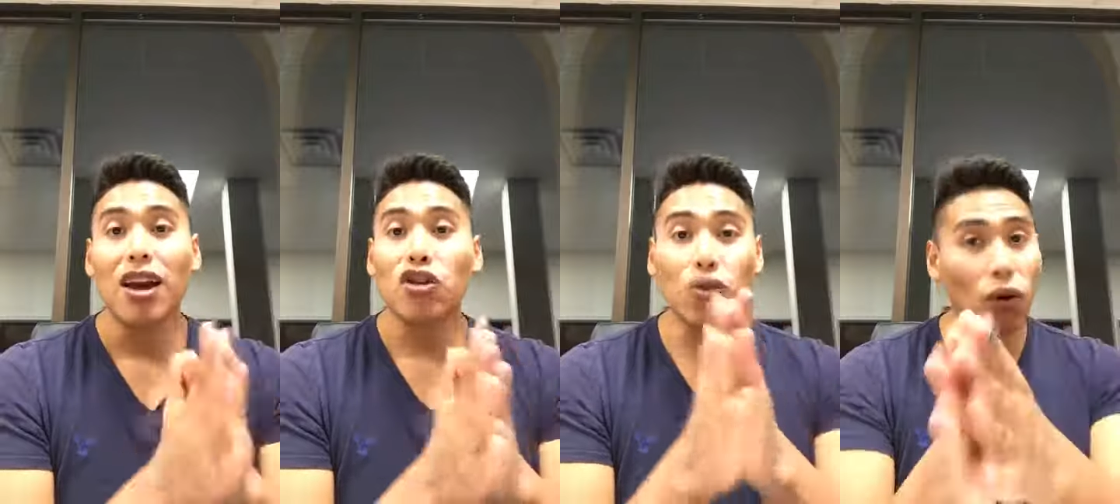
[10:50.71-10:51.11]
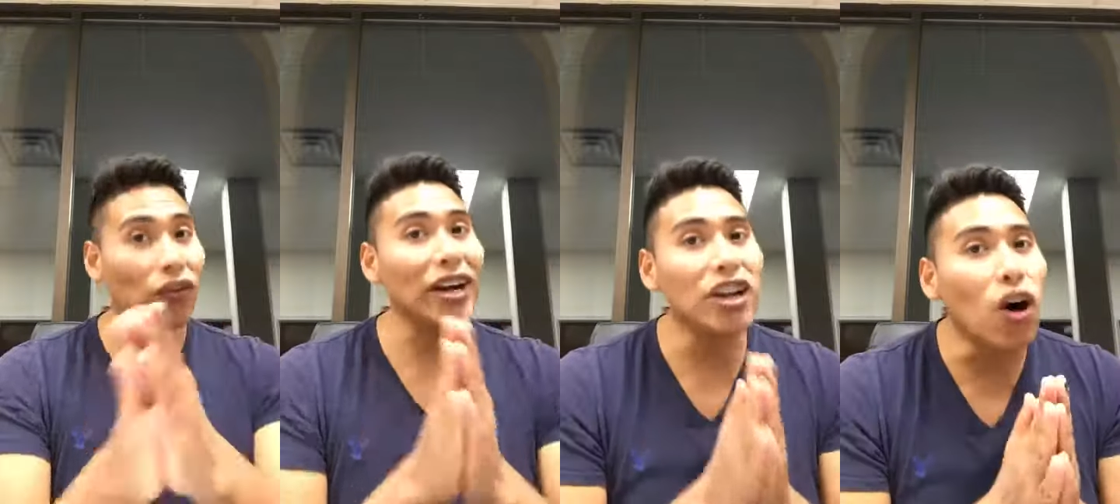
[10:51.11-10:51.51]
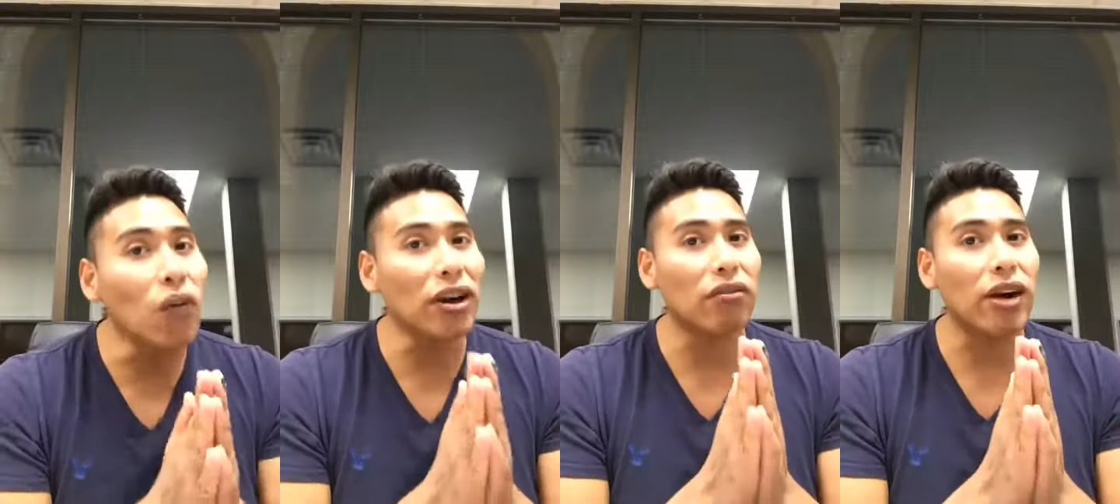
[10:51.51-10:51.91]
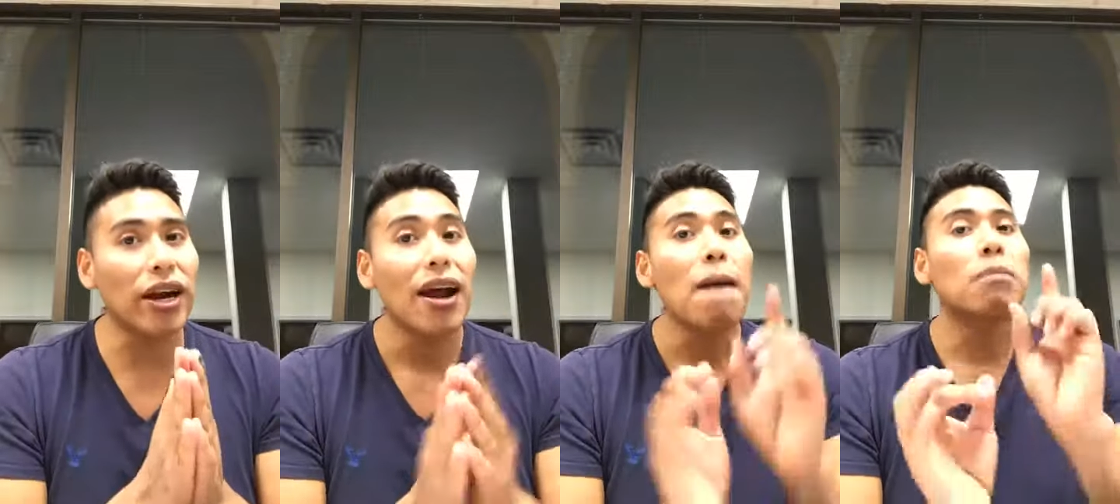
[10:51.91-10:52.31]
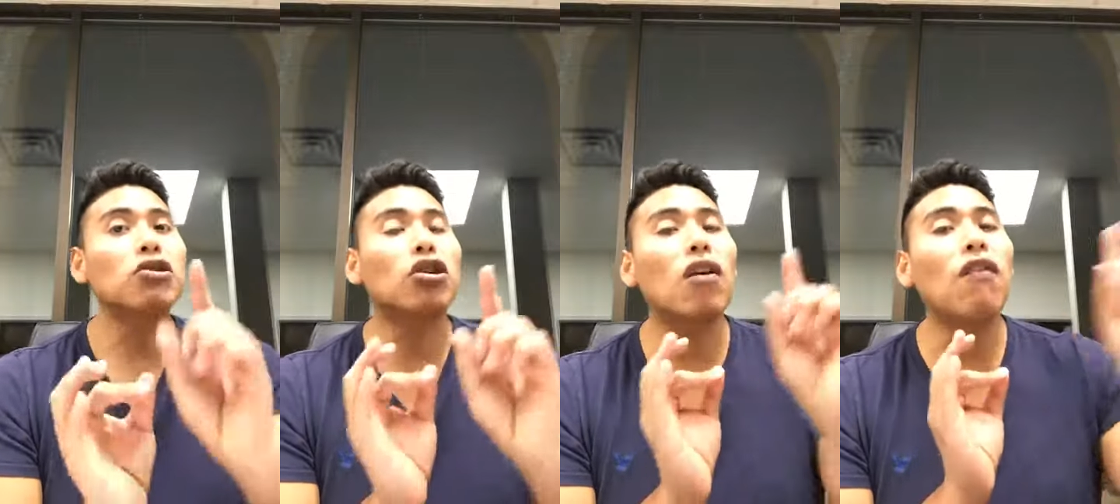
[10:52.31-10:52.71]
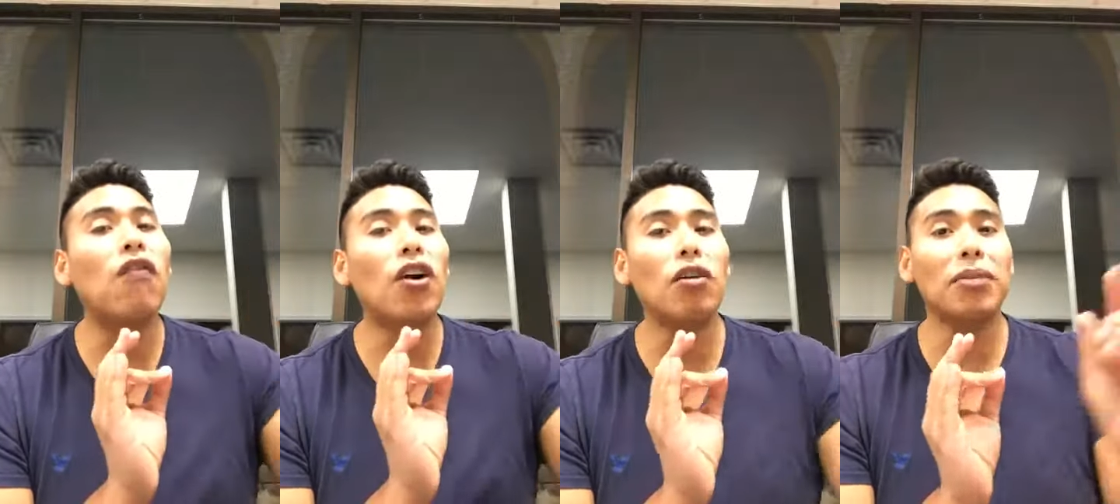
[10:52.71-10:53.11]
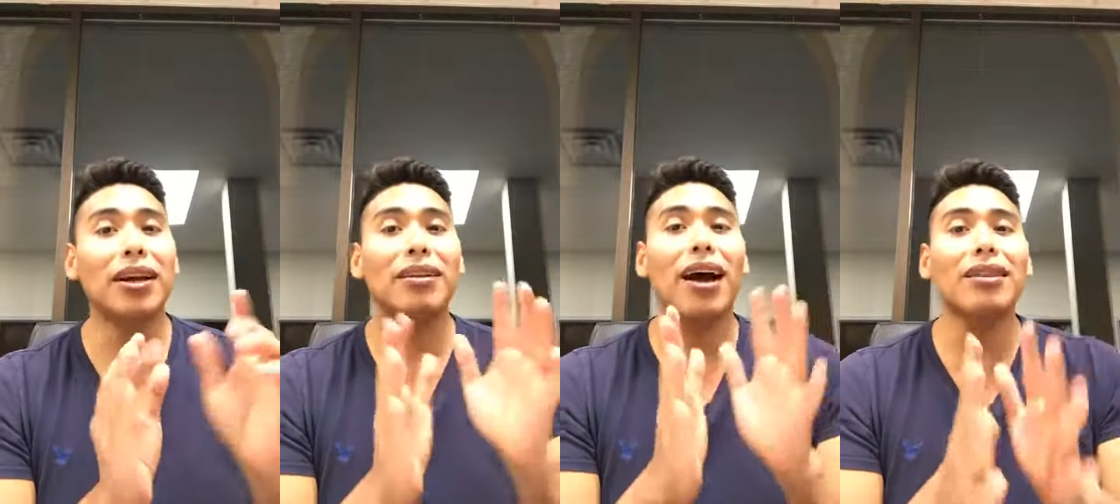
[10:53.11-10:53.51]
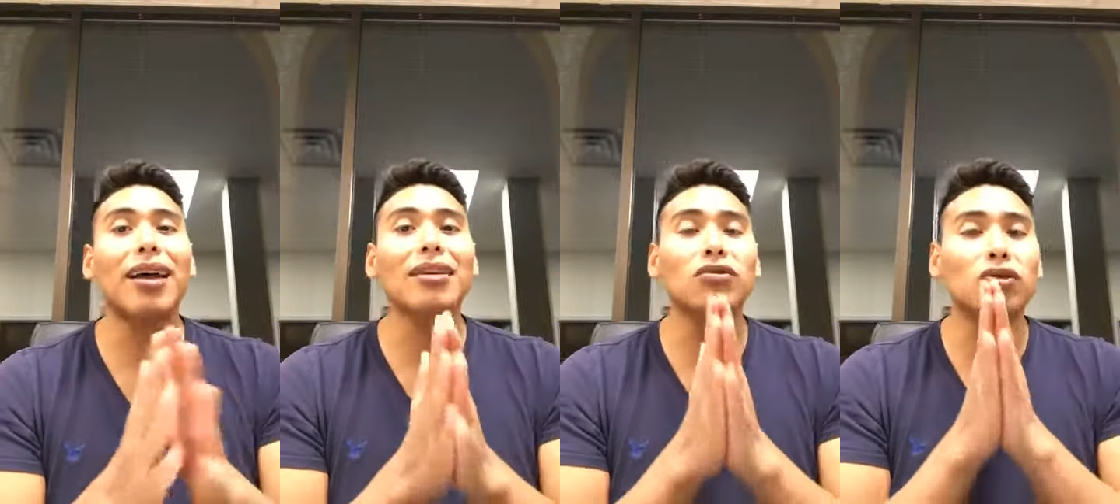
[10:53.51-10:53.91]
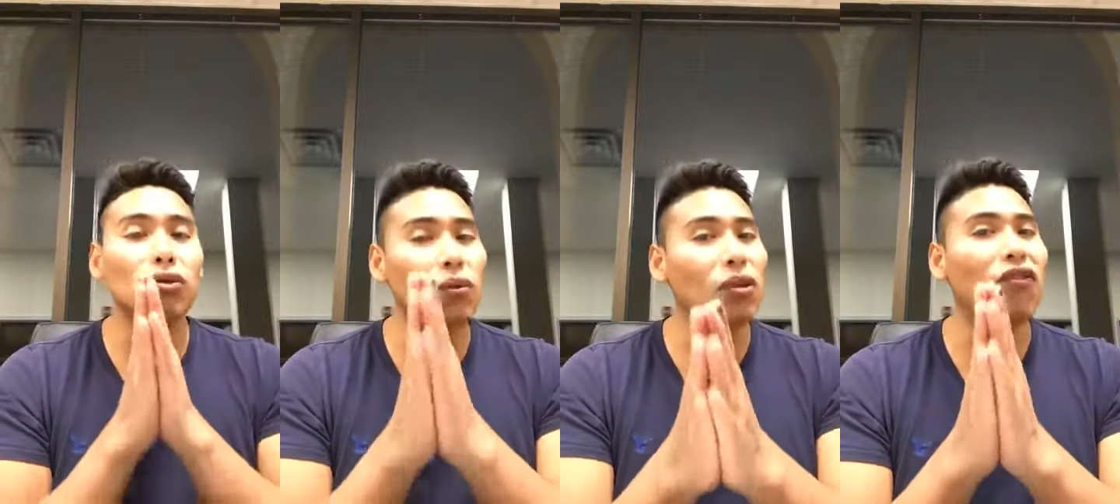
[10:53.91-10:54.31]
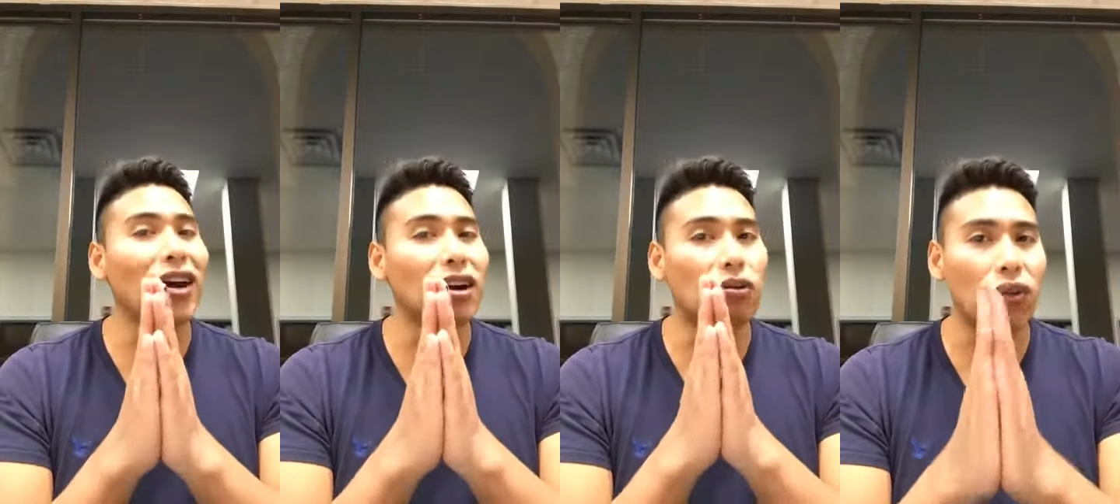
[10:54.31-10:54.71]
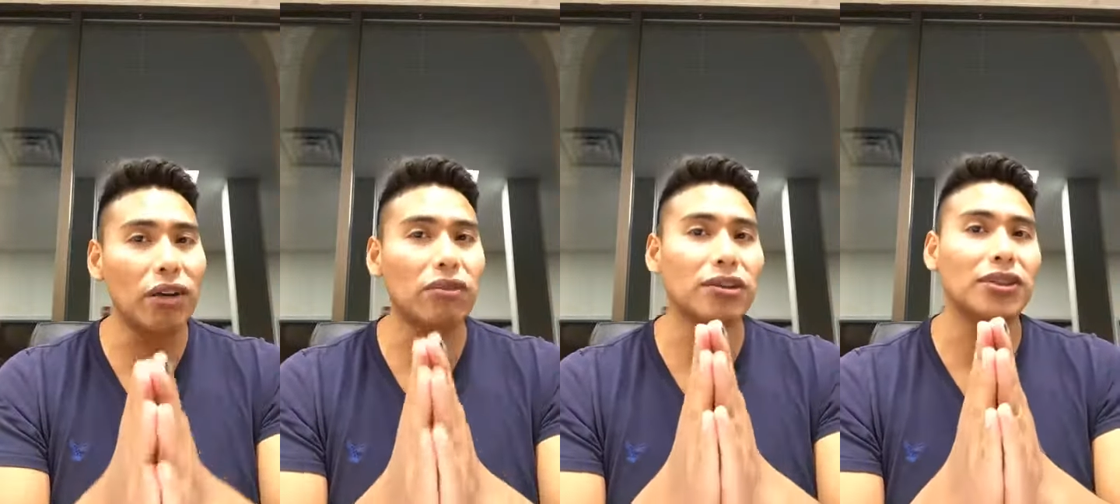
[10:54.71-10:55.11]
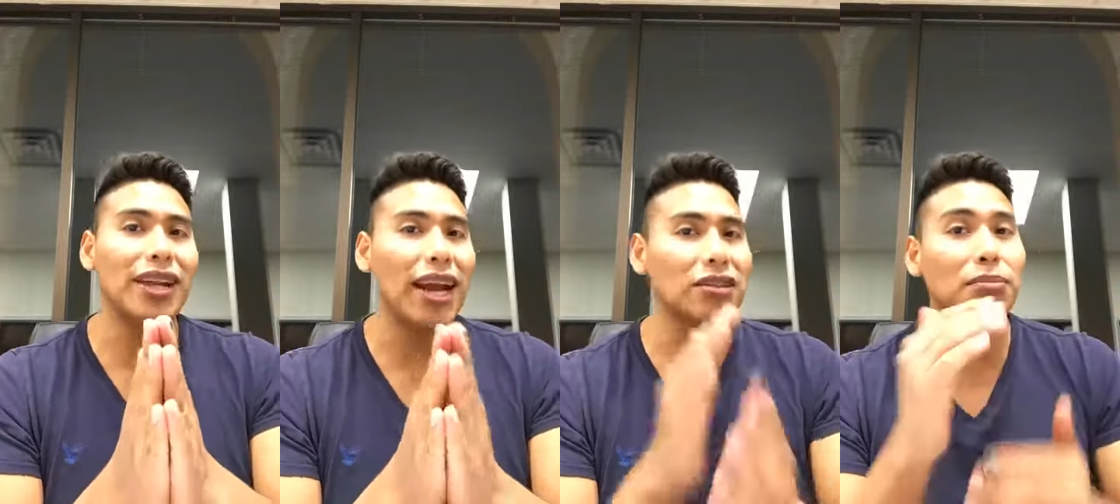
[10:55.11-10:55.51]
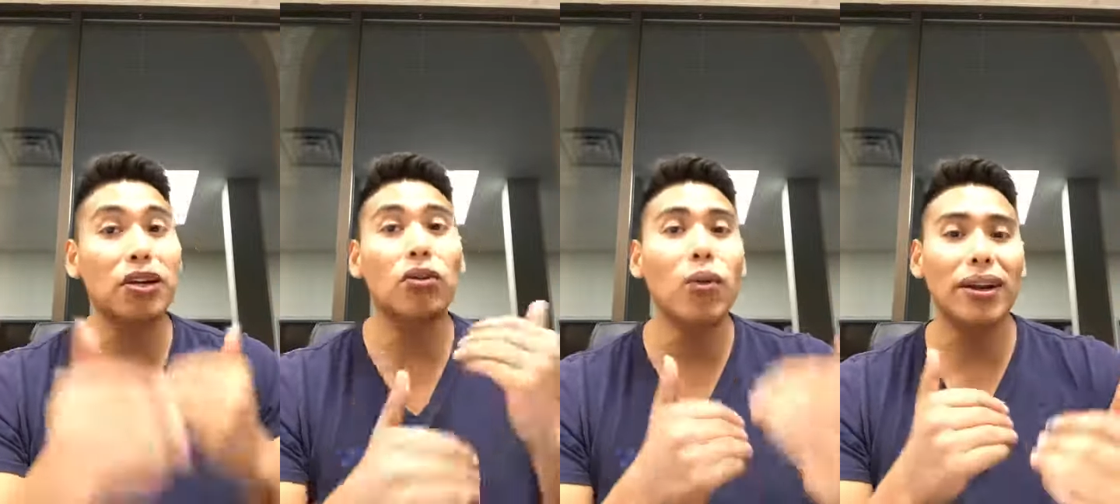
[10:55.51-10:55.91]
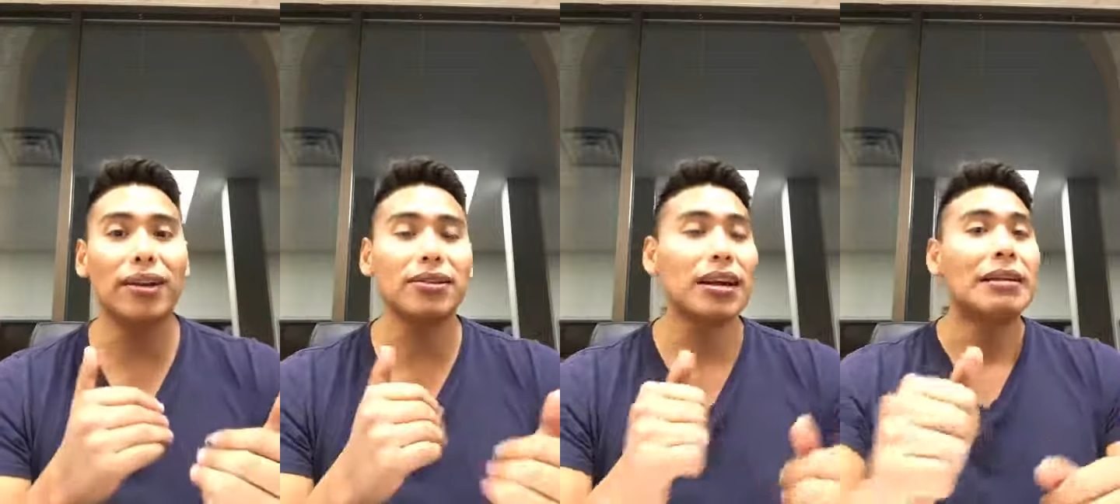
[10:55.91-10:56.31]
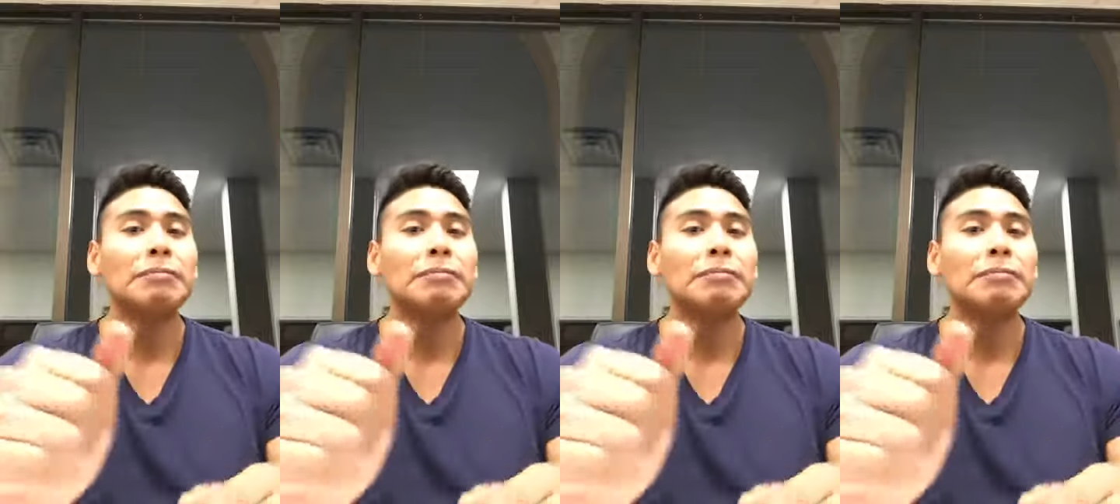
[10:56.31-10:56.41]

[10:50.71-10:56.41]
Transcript: You already know they're right, but you're confirming that you will find a great real estate agent by doing this.